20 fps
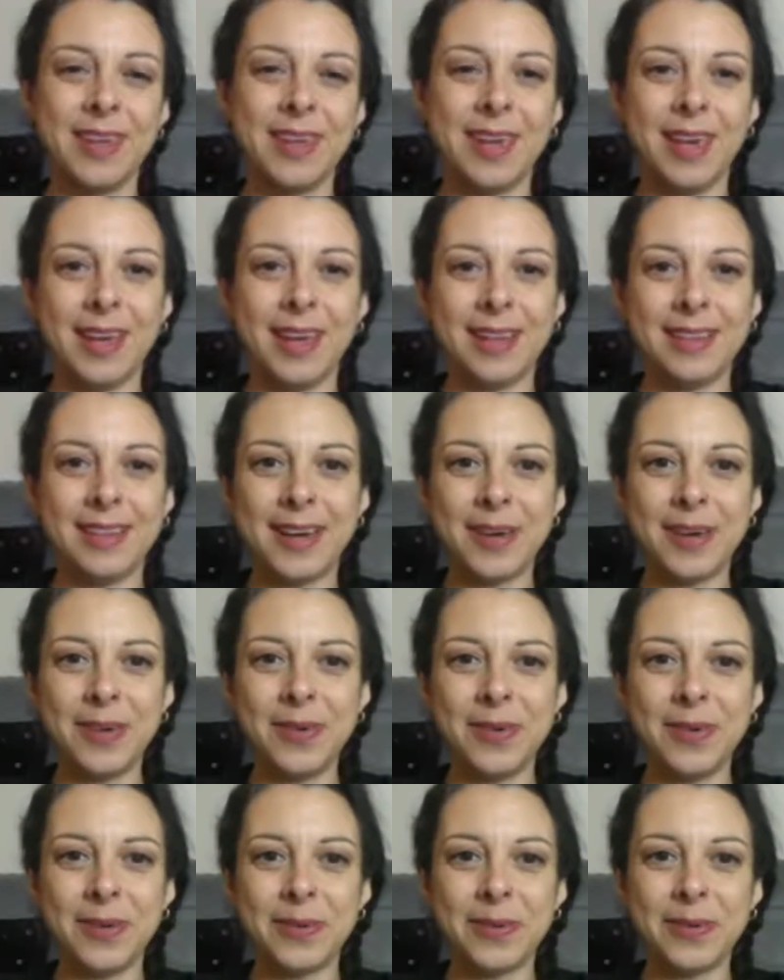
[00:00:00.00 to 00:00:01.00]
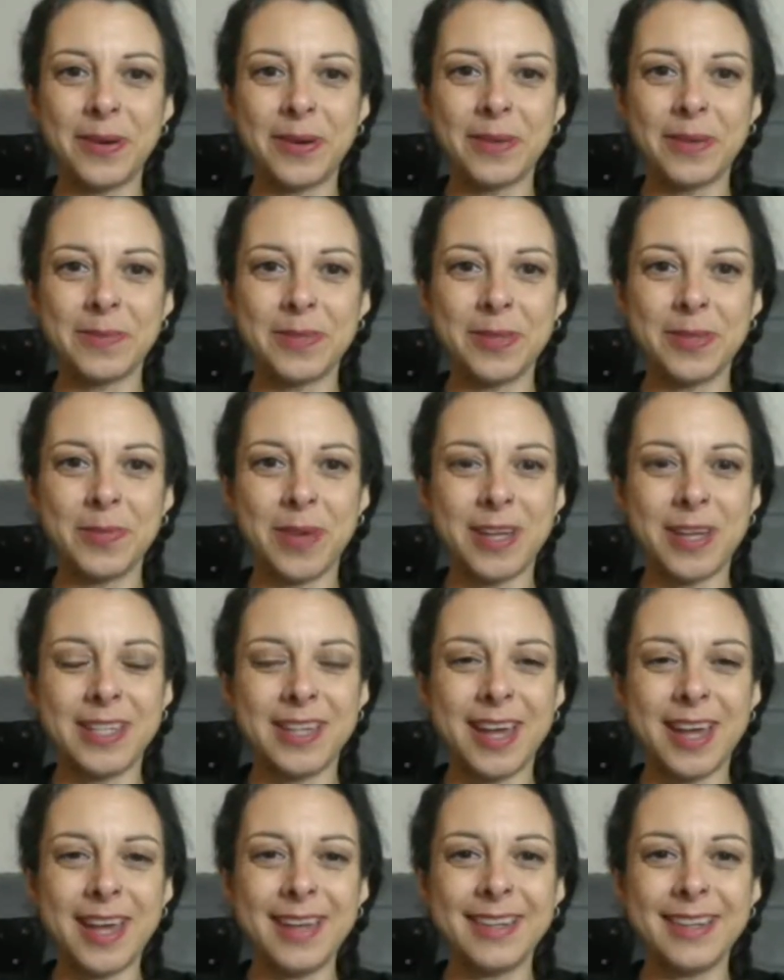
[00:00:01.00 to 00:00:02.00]
Hello and welcome to my
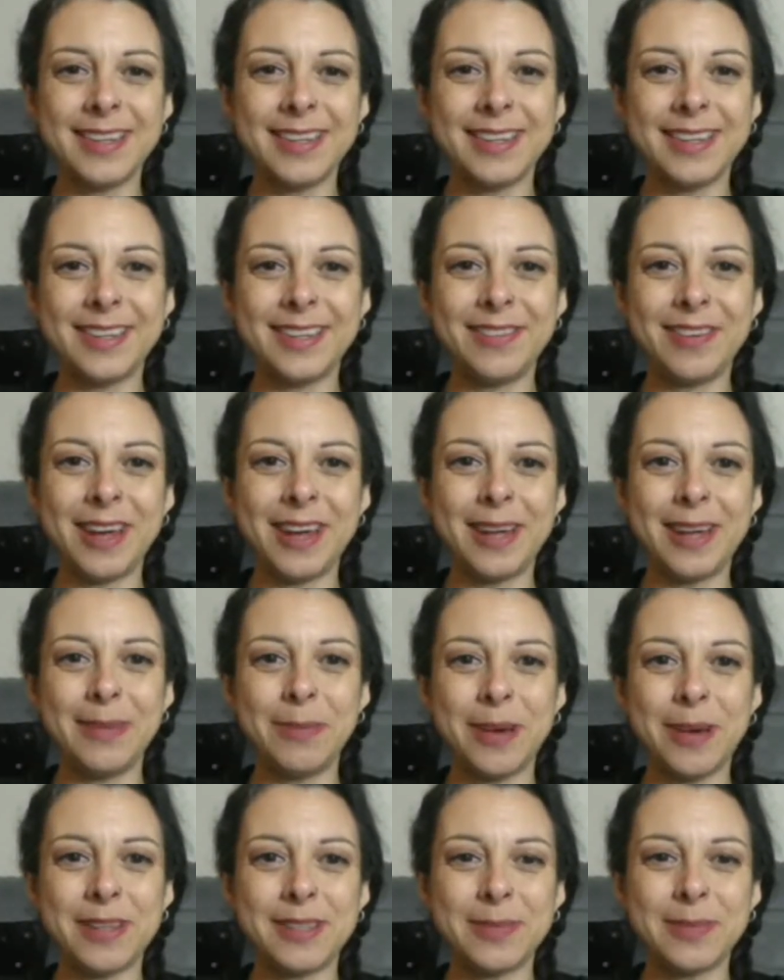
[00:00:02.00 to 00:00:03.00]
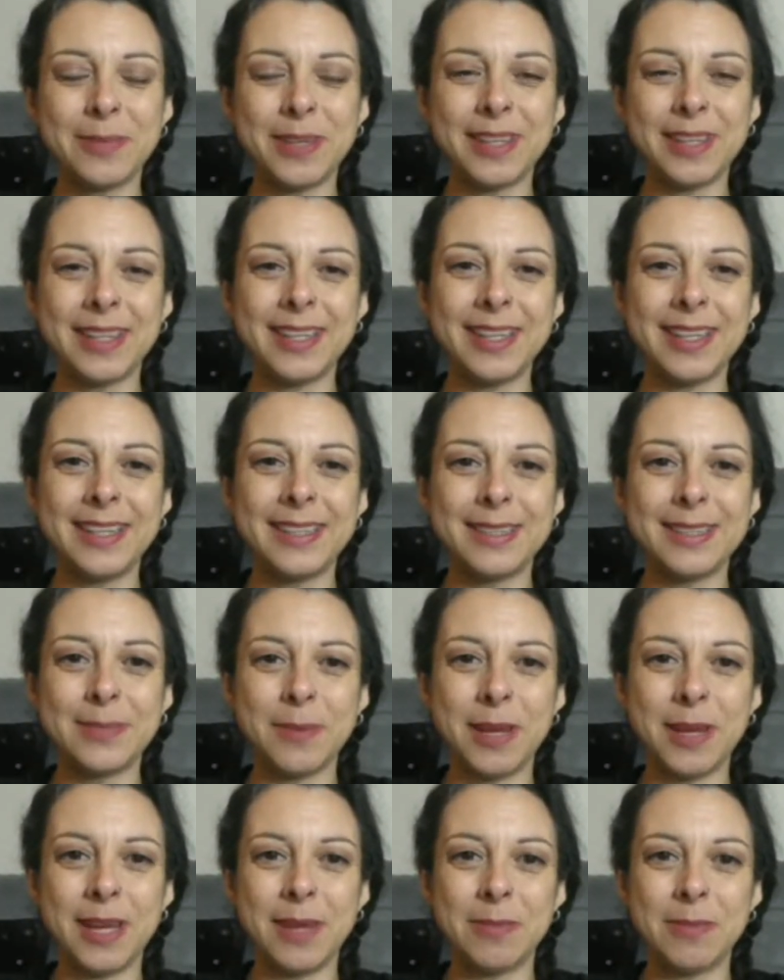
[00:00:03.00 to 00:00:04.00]
channel, Inviting Possibilities.
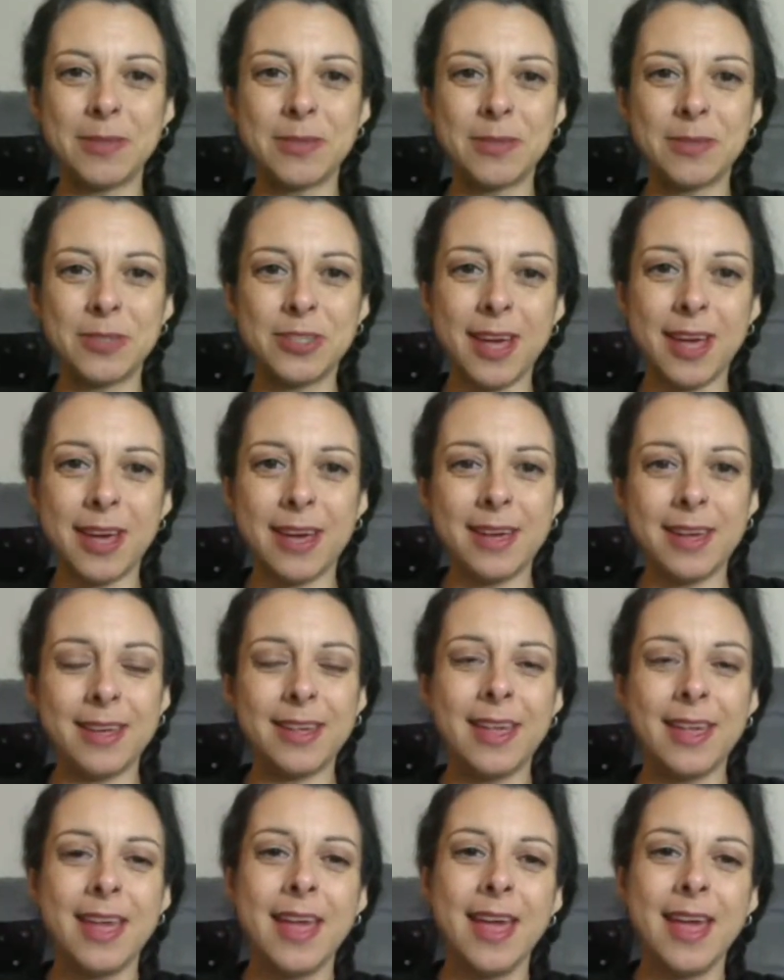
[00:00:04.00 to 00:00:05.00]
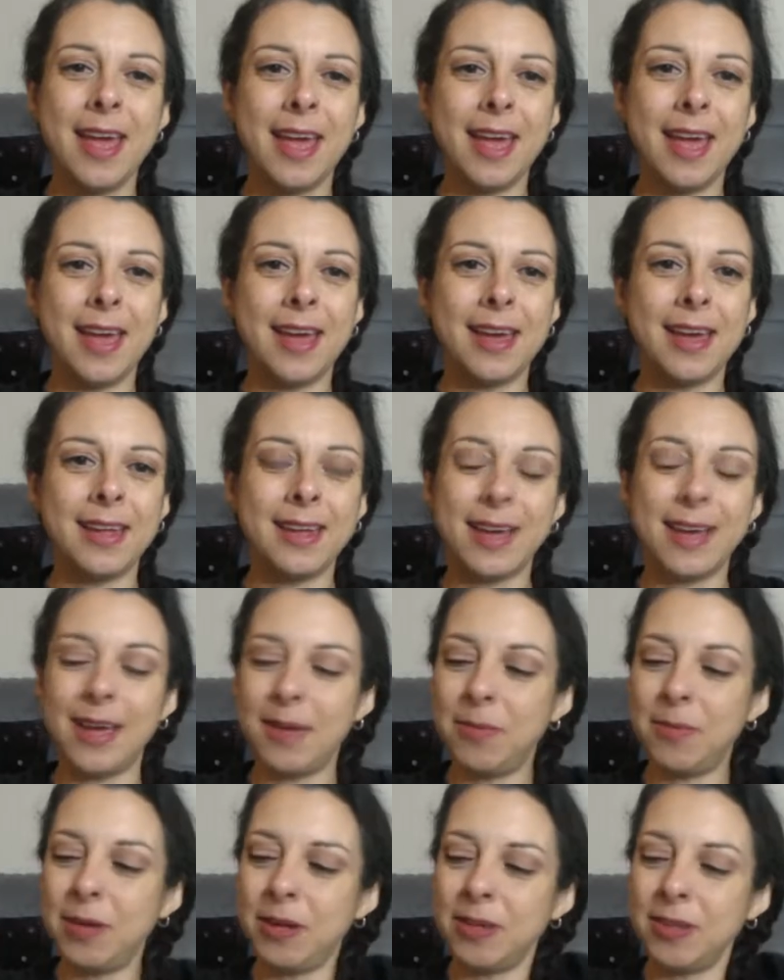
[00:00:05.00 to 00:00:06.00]
My name is Rochelle, and
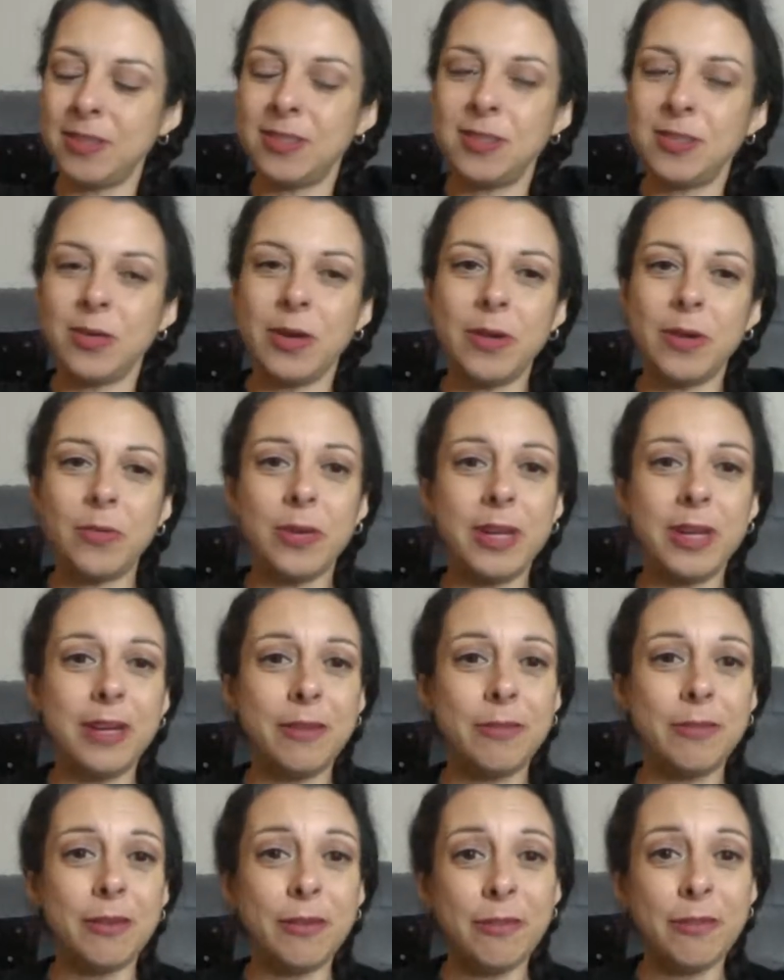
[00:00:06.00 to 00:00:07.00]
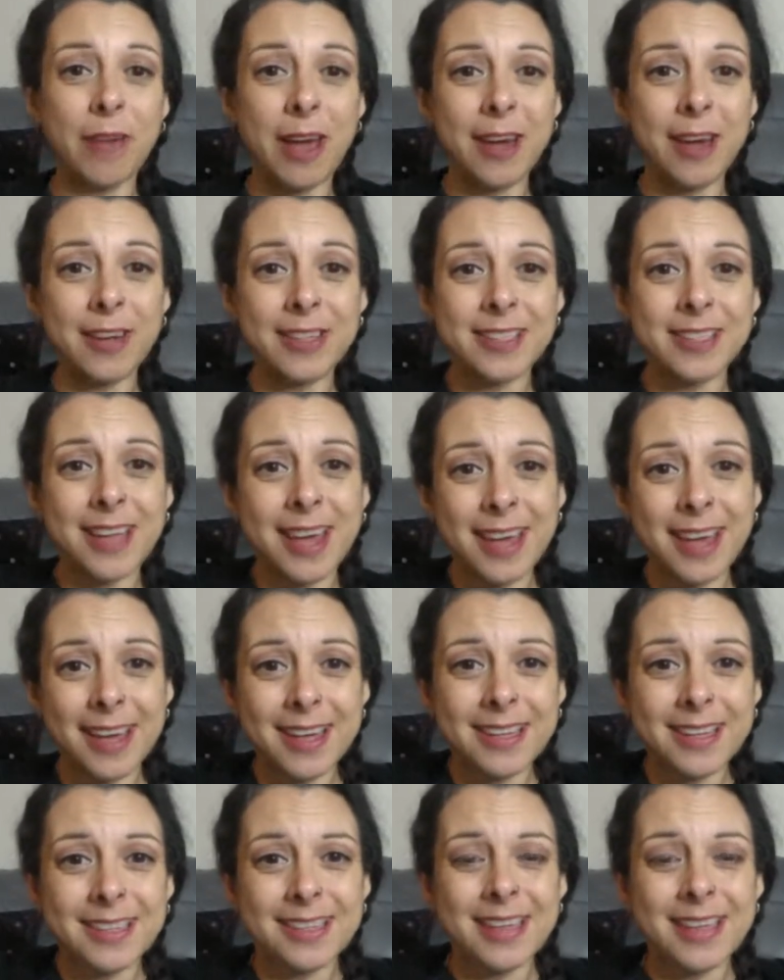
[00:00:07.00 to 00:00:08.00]
I'm here to do a reading for fire
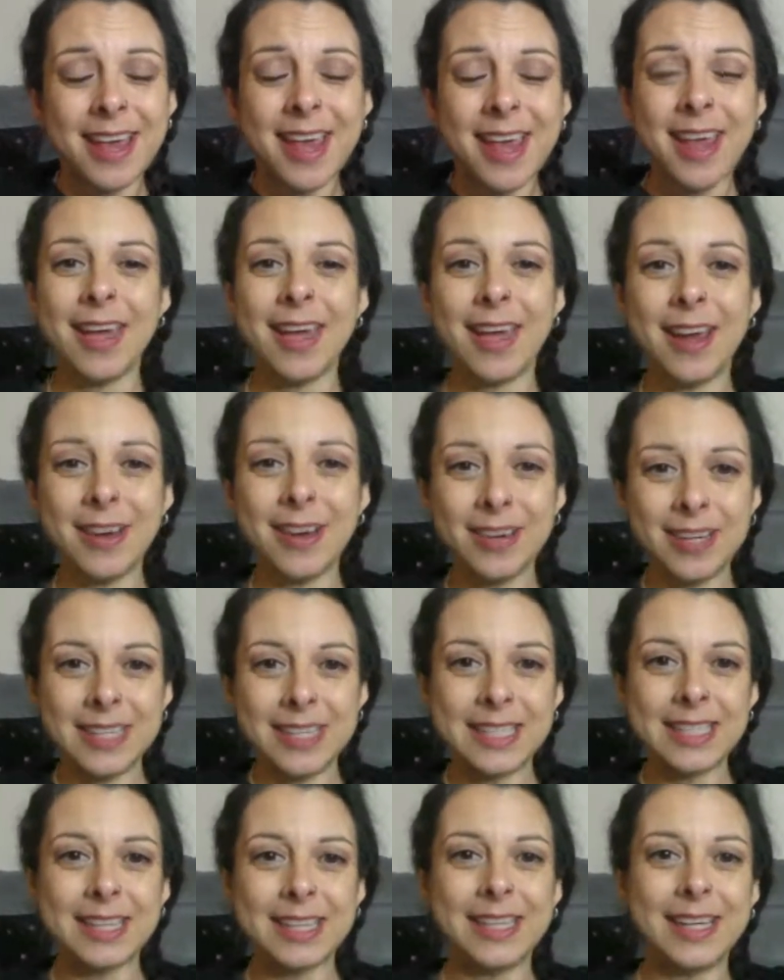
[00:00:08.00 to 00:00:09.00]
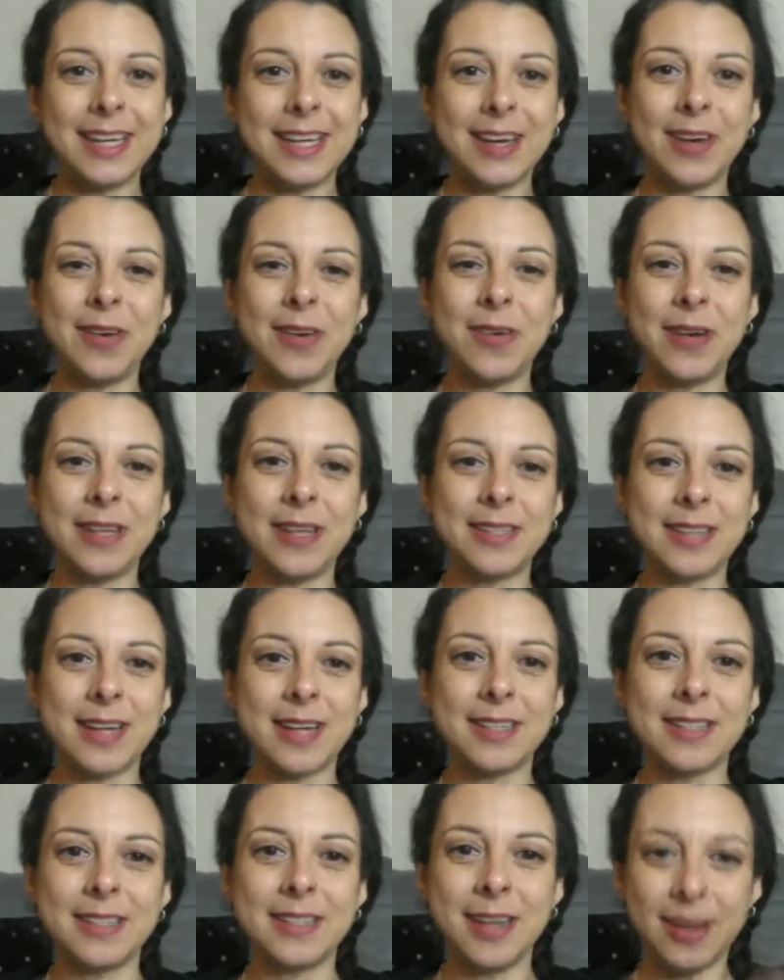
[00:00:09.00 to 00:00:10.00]
signs, Aries, Leo, and
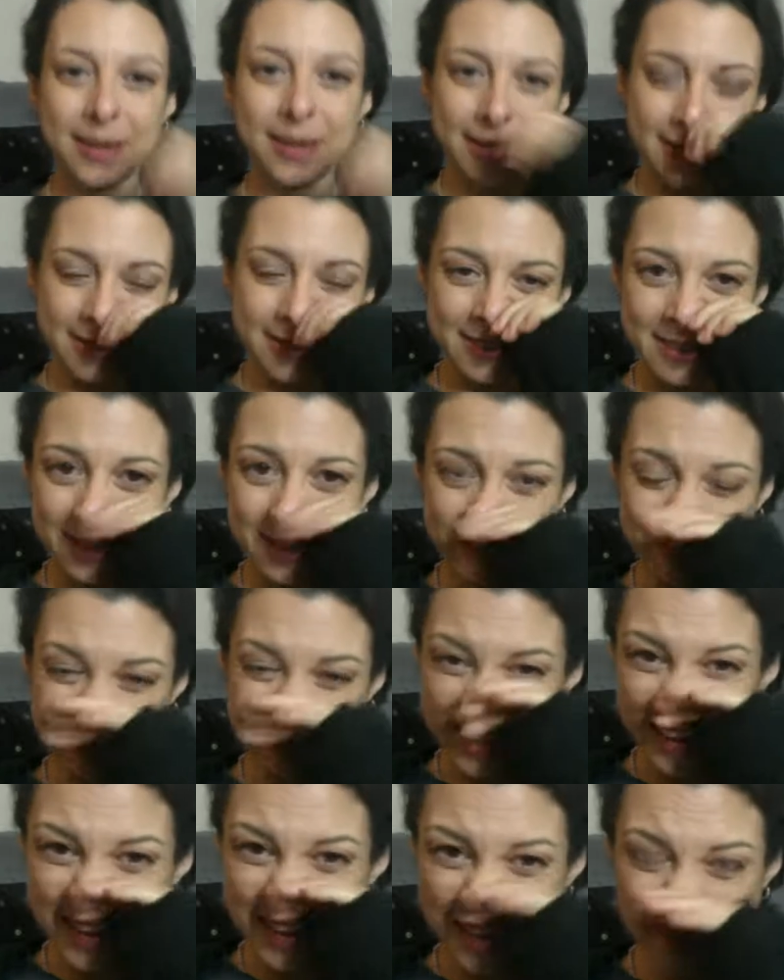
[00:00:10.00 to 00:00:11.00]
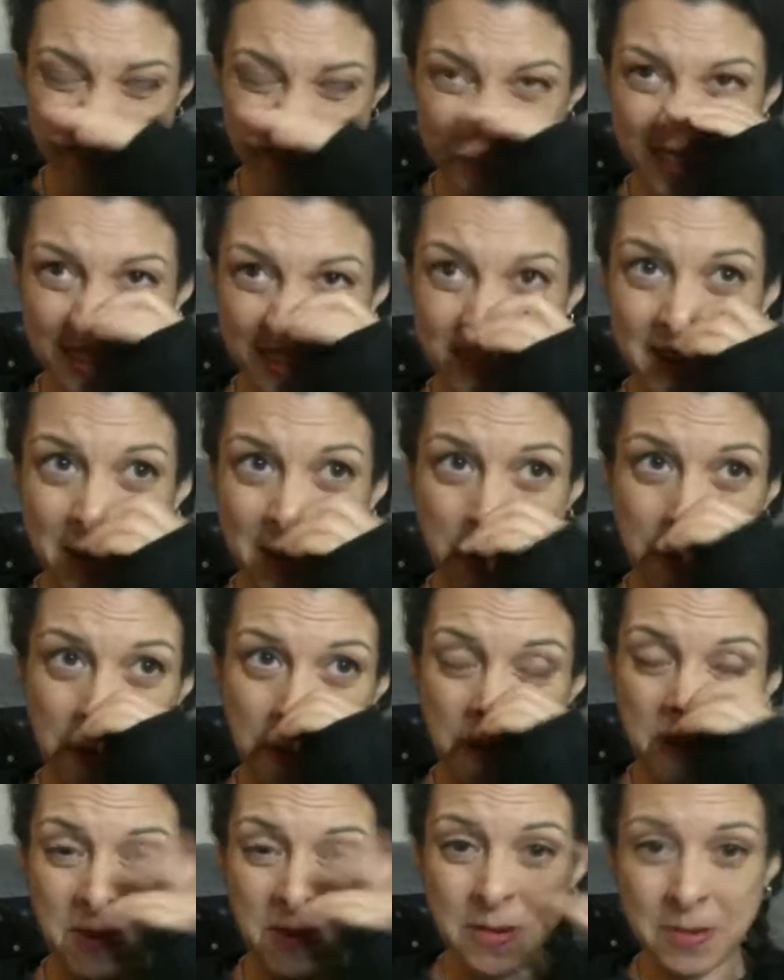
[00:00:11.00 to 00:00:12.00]
Sagittarius. Itchy nose.
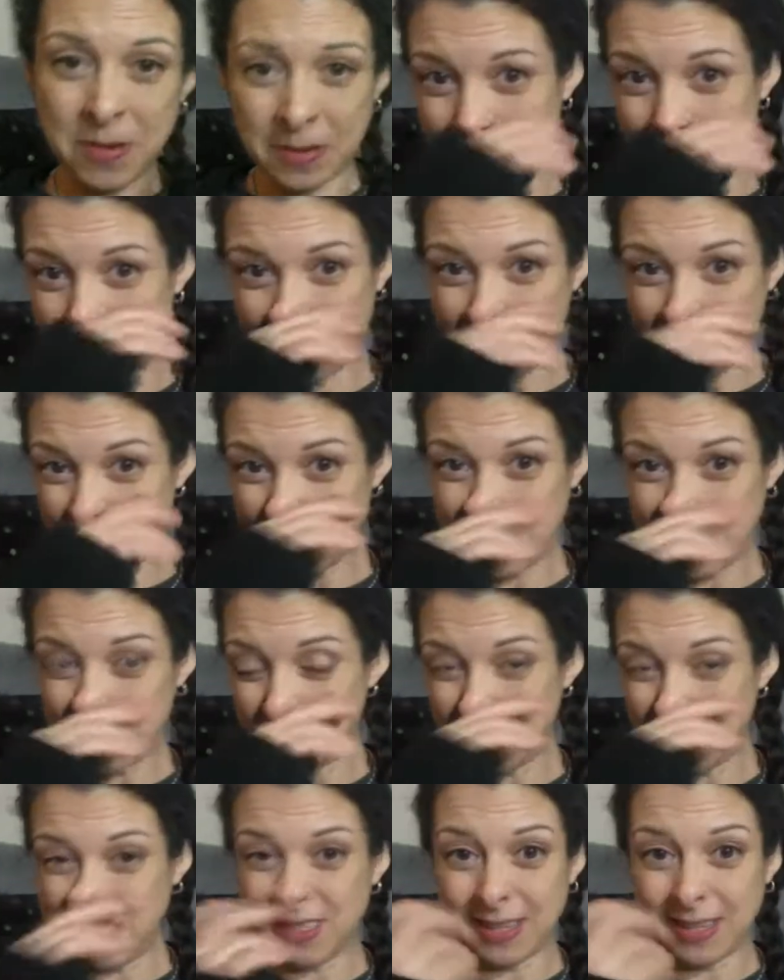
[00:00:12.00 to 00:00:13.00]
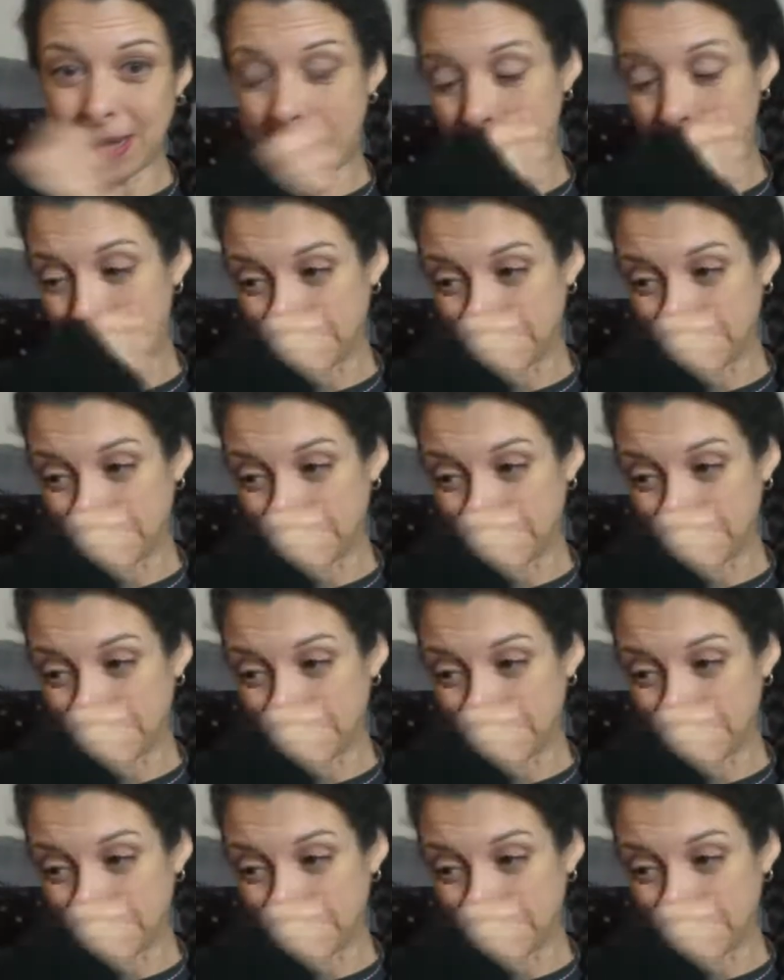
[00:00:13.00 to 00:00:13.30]
Okay, where's getting me today?